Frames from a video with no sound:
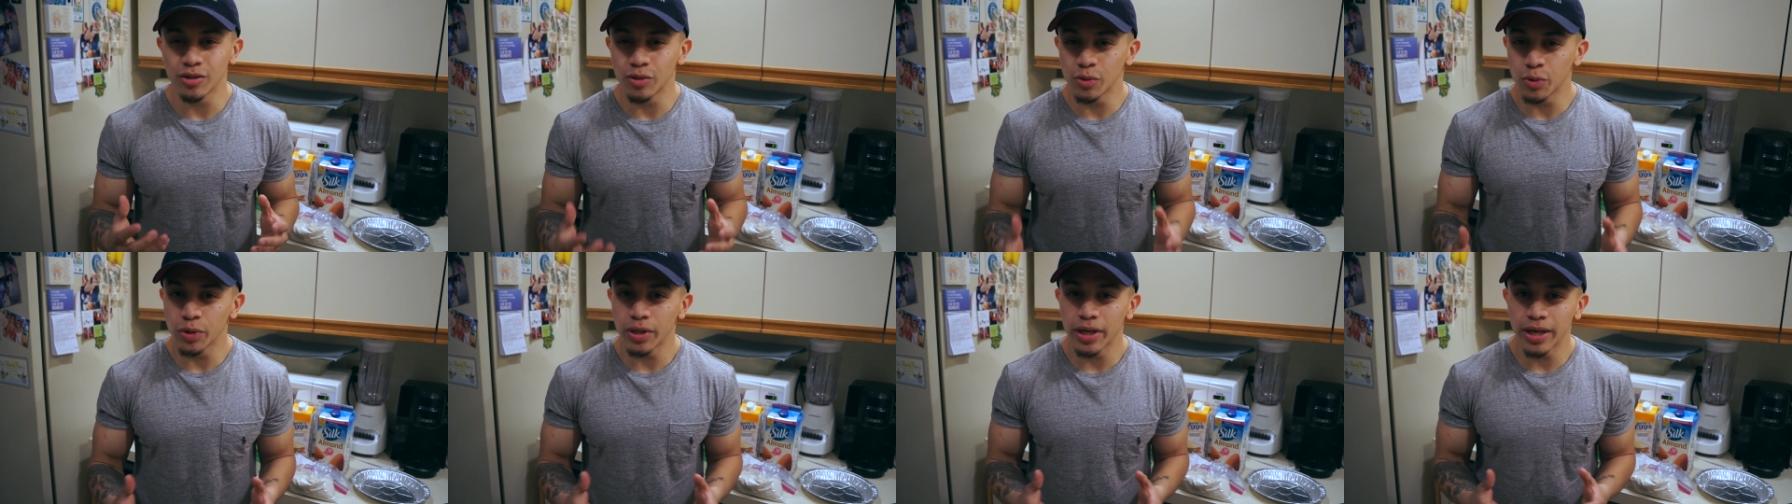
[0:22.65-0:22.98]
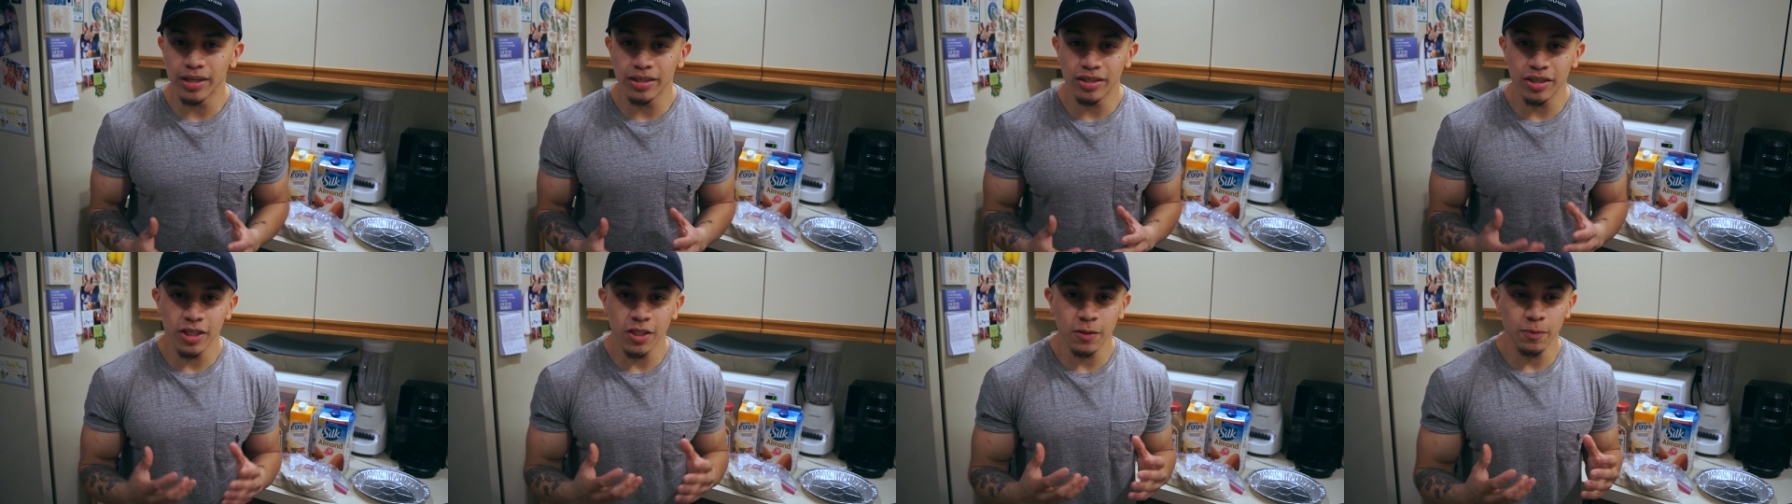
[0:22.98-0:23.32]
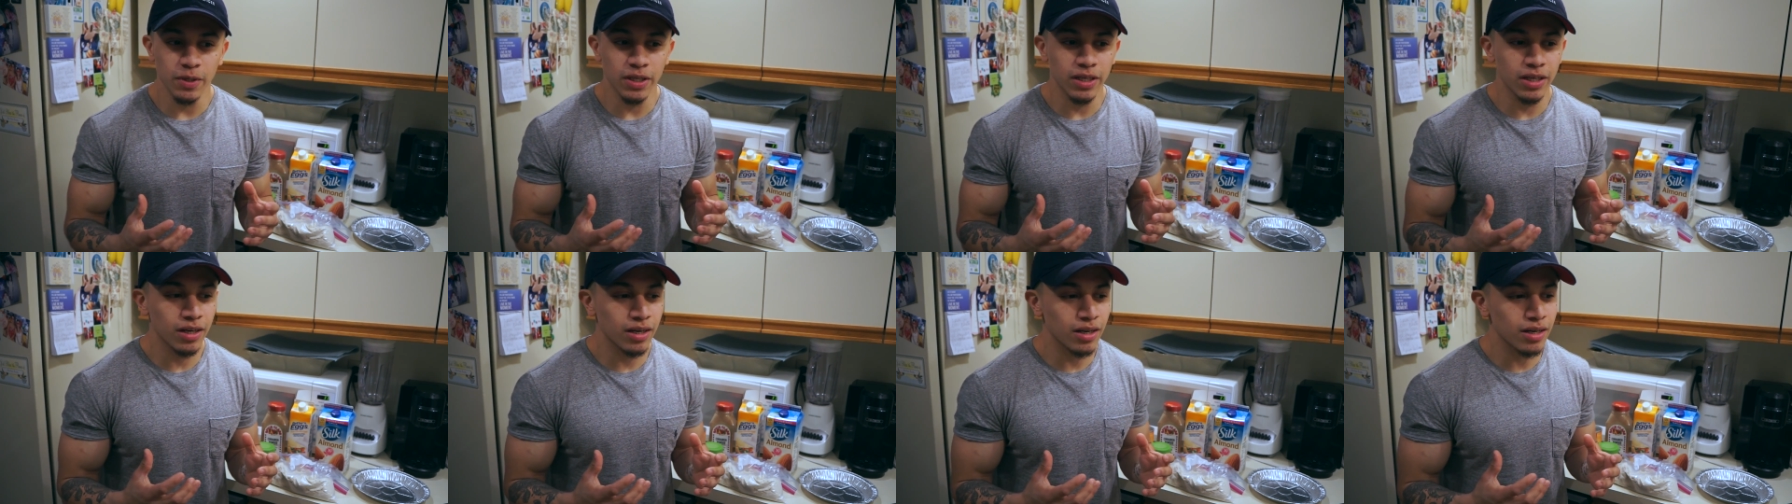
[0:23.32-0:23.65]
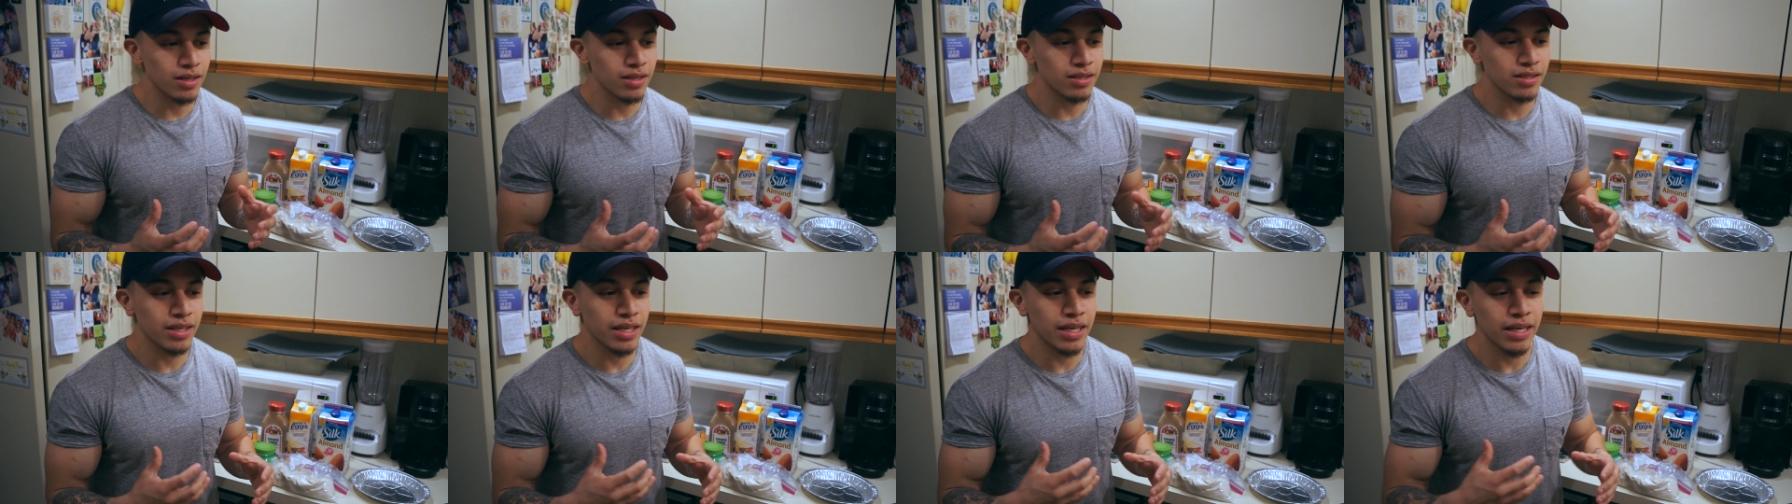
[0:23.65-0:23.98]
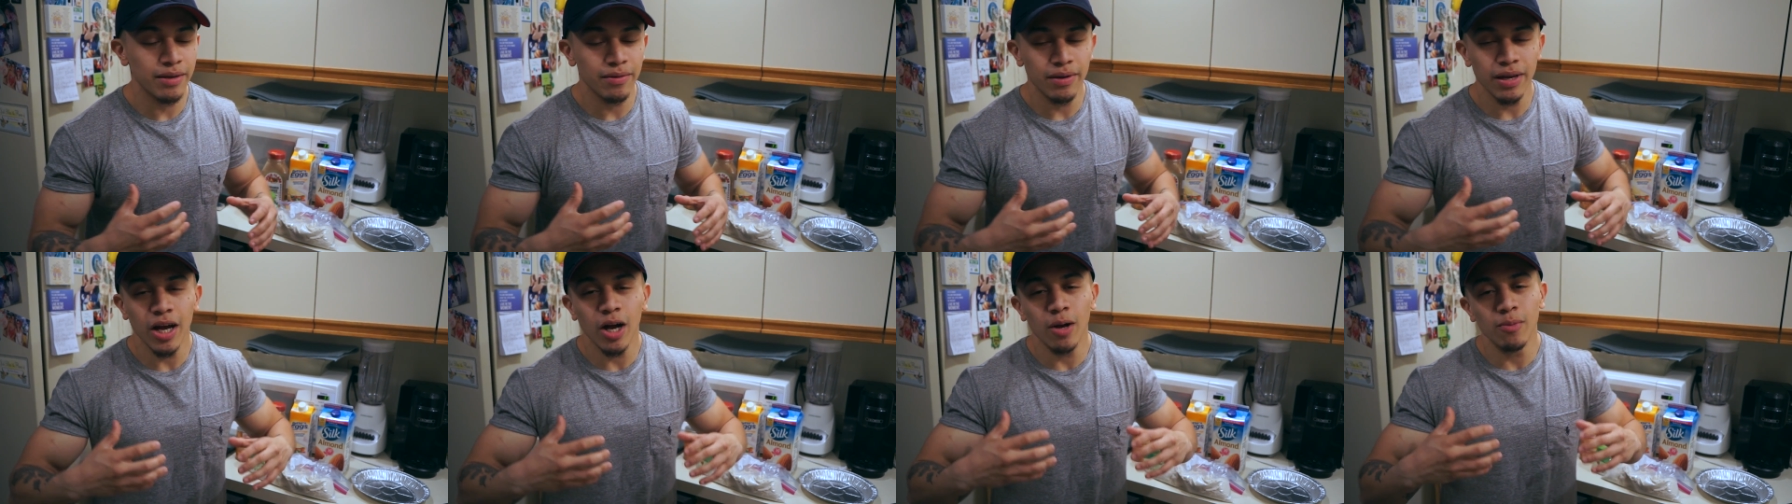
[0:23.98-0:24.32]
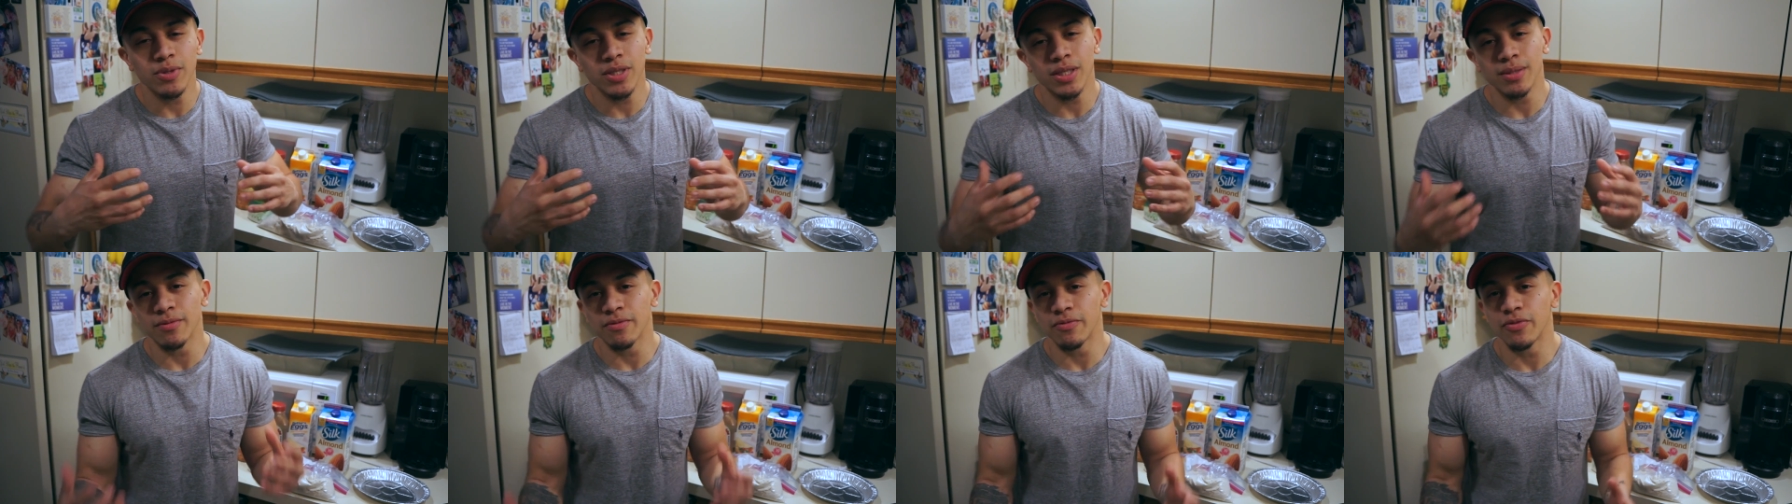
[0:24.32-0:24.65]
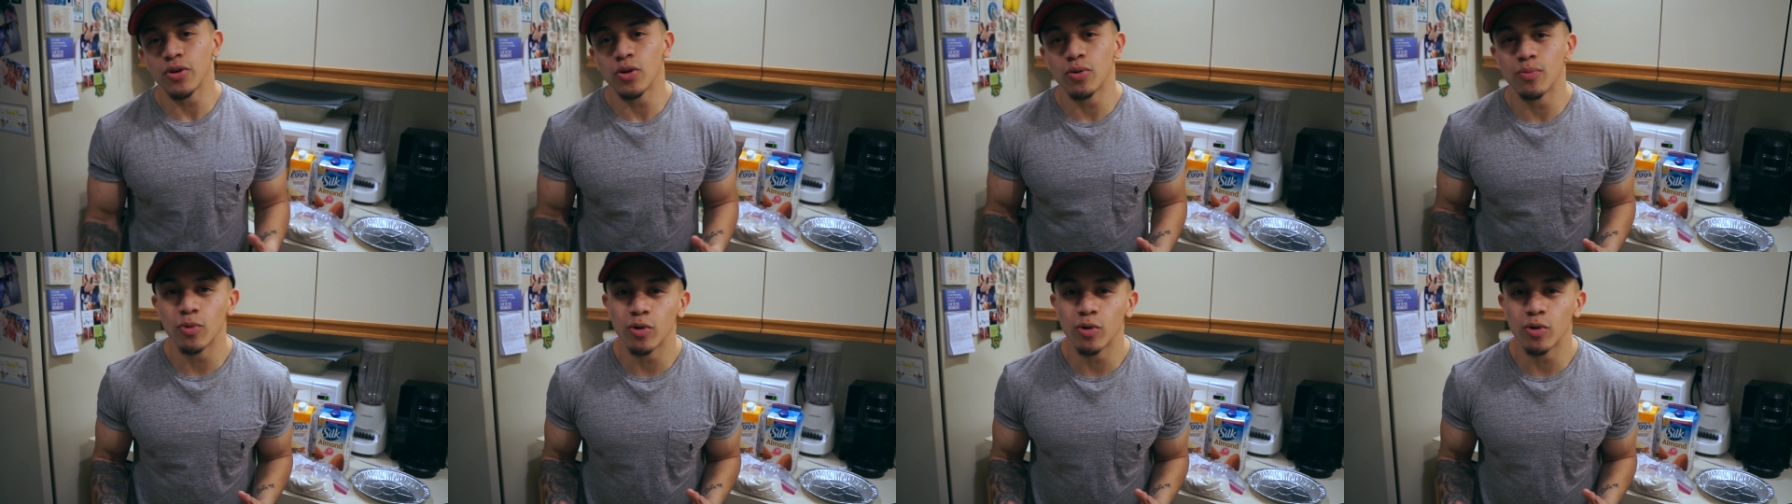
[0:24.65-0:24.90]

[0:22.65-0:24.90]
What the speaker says: do that just because it helps them feel